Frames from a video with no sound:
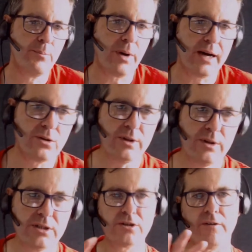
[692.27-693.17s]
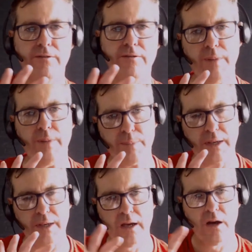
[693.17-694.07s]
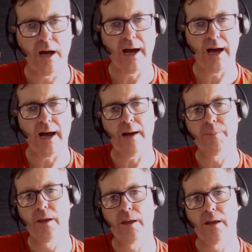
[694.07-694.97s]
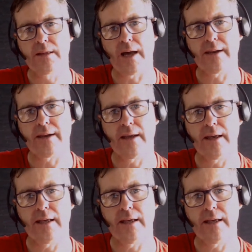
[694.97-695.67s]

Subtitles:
by doing stuff maybe that